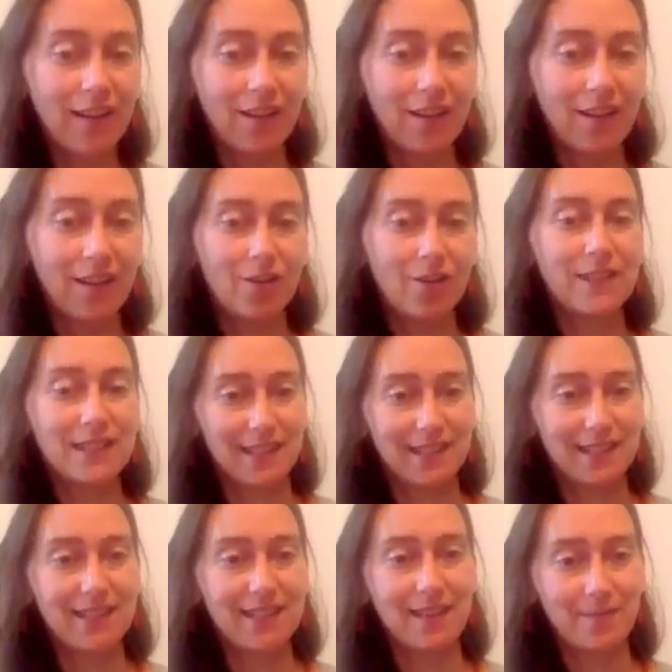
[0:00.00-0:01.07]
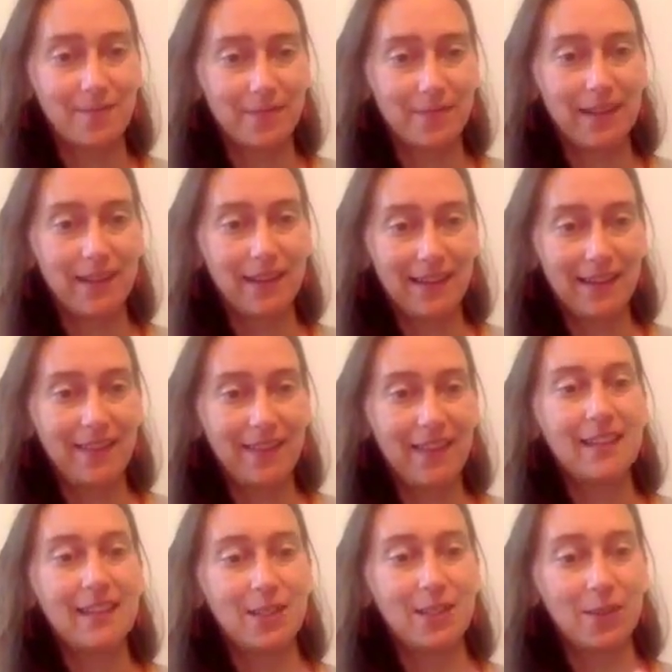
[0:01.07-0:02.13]
our nervous system
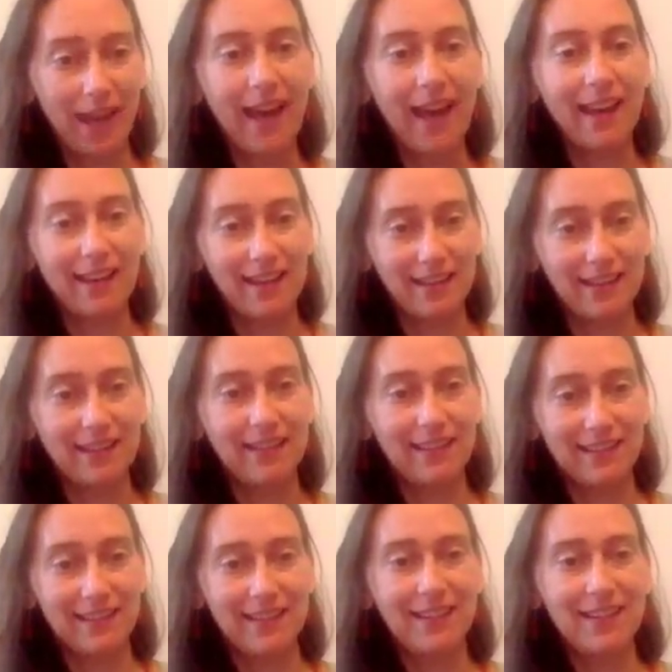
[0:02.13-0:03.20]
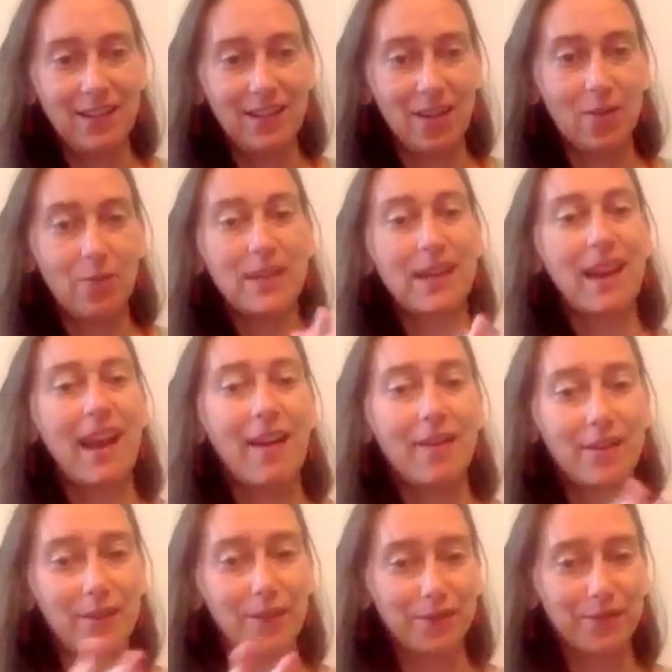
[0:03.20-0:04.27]
that it's okay. We can
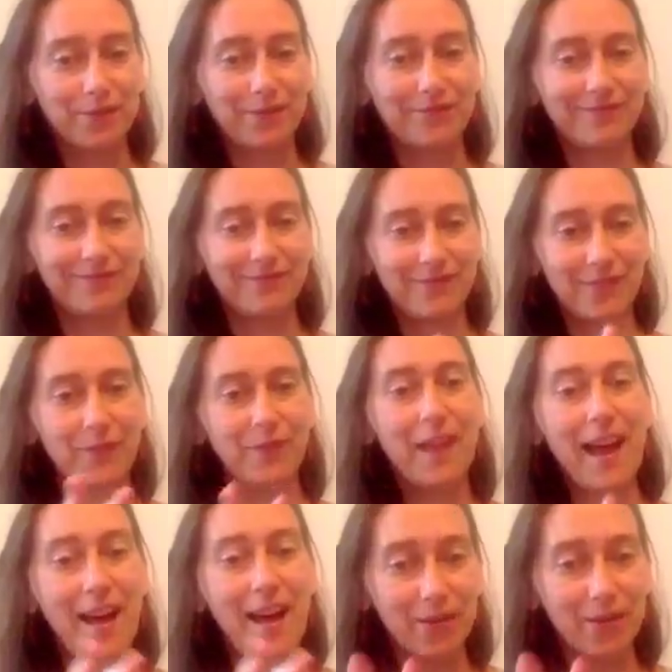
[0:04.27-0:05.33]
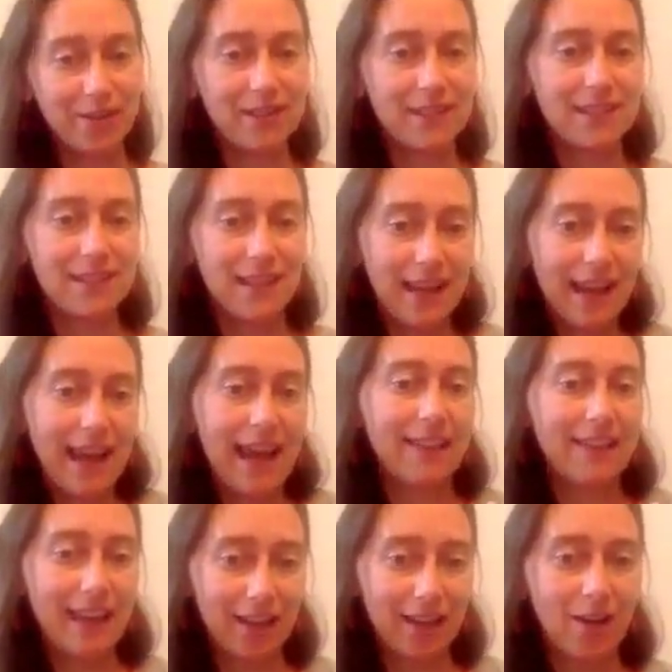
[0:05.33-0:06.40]
have the flowers
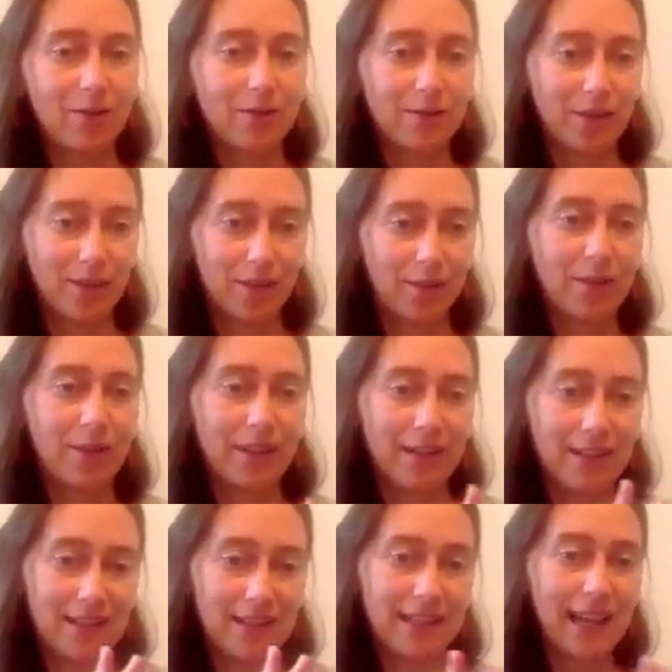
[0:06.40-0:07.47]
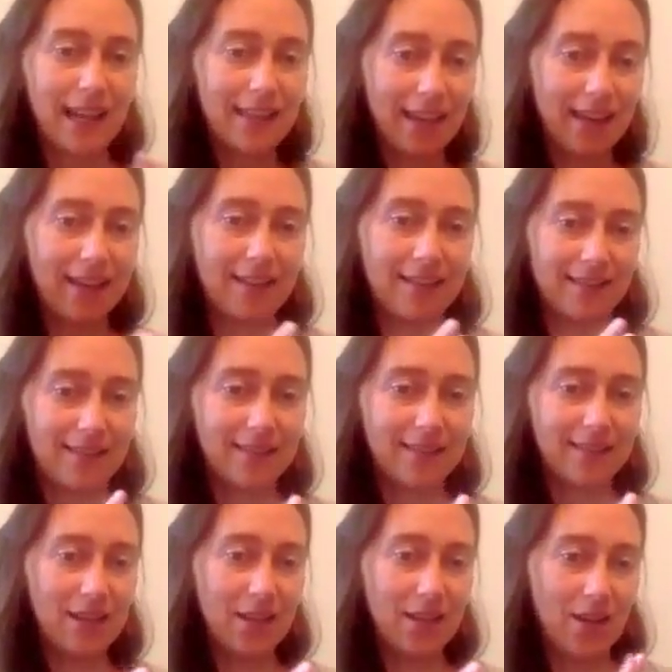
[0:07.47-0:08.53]
and let go of the thorns, and that,
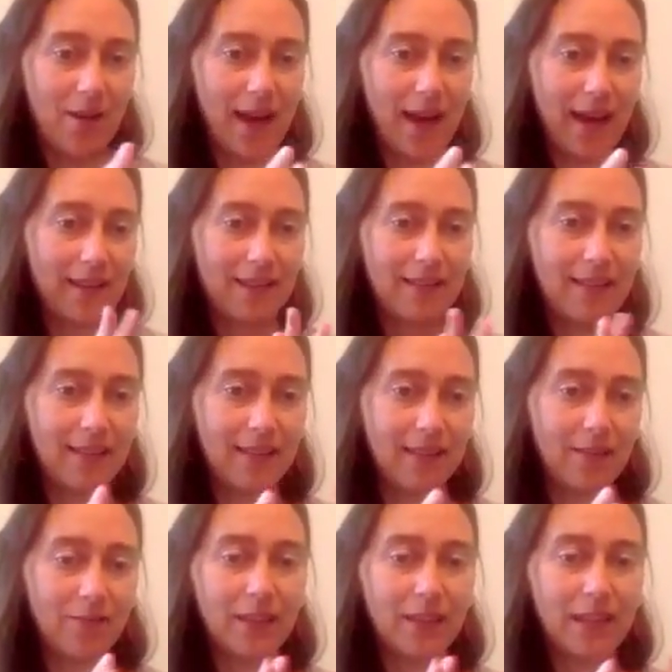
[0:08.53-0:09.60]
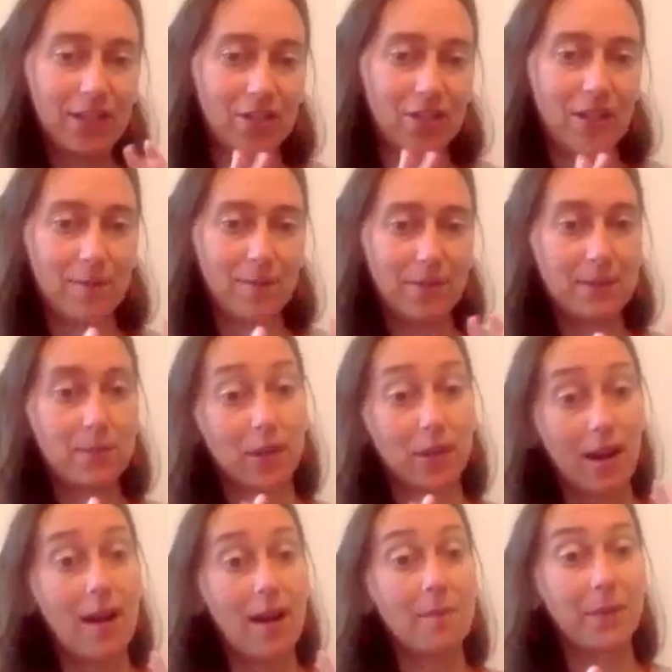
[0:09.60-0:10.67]
the relationship is more
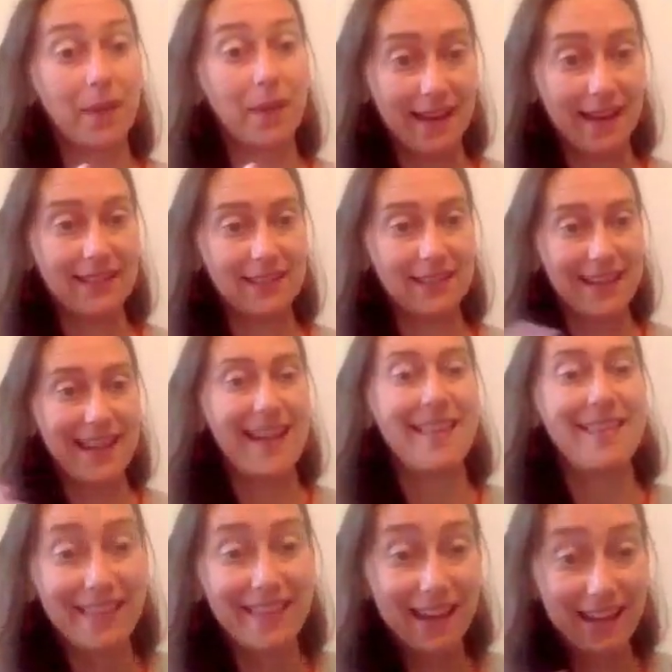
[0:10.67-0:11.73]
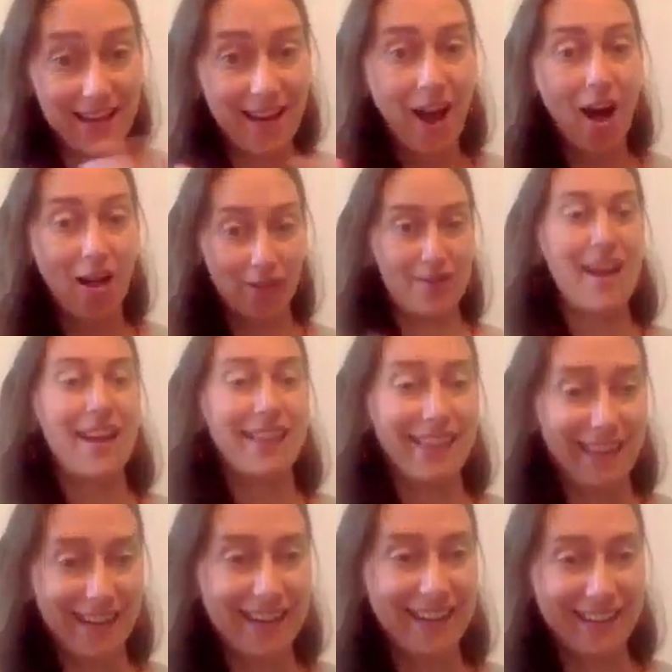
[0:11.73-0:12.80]
complex again than that all or
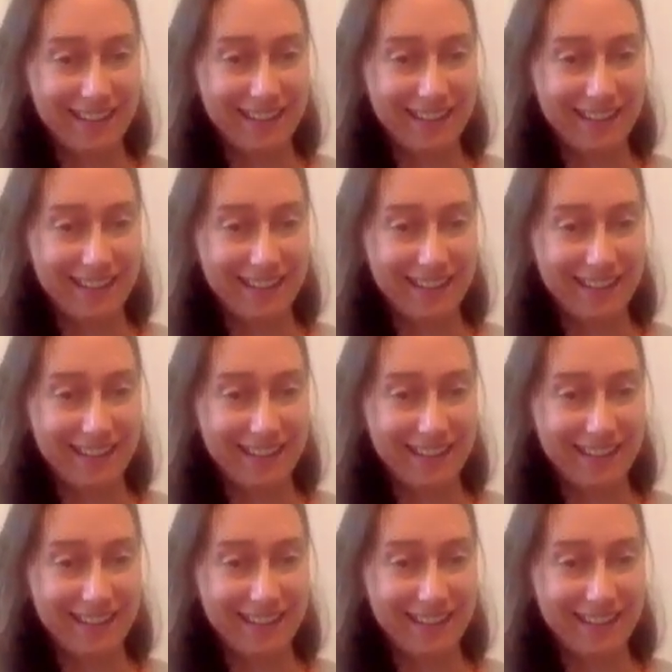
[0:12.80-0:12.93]
nothing.